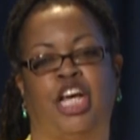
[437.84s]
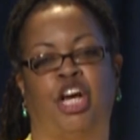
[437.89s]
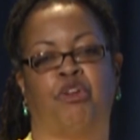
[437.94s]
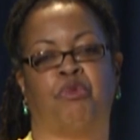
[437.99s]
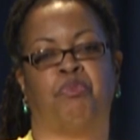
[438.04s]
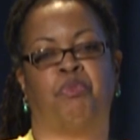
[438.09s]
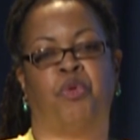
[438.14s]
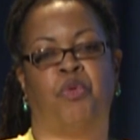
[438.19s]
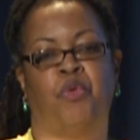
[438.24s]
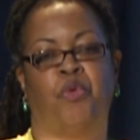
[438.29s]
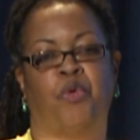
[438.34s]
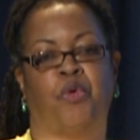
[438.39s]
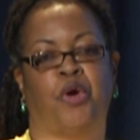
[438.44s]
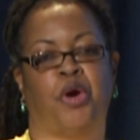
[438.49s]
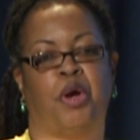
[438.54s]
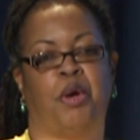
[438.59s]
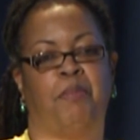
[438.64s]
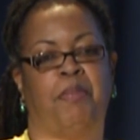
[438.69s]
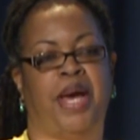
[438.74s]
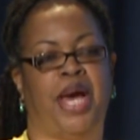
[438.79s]
out
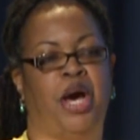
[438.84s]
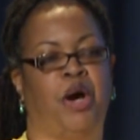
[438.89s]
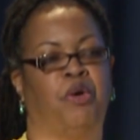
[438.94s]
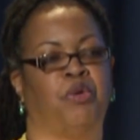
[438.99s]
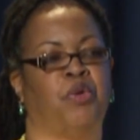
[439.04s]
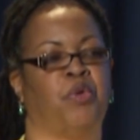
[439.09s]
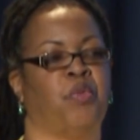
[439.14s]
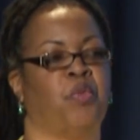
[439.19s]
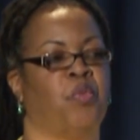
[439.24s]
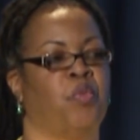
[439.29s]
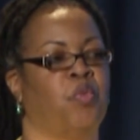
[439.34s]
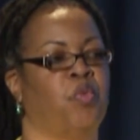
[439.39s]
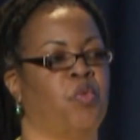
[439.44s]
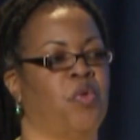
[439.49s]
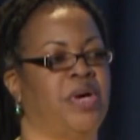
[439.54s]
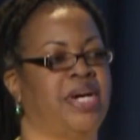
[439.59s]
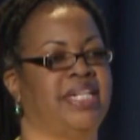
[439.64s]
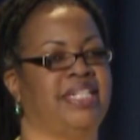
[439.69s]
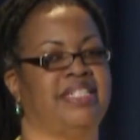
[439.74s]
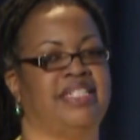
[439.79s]
more about
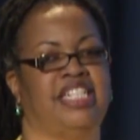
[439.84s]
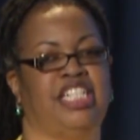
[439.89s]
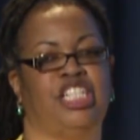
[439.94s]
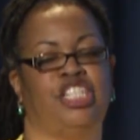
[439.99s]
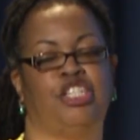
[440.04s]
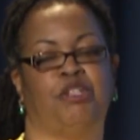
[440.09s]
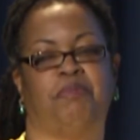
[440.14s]
what needs